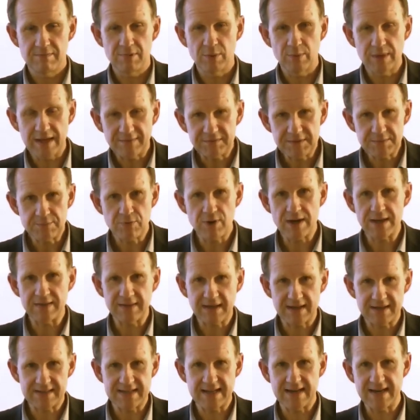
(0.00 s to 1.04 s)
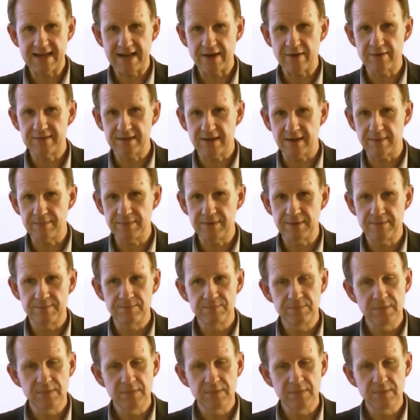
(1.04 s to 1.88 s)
but we have to break that 10 hours up.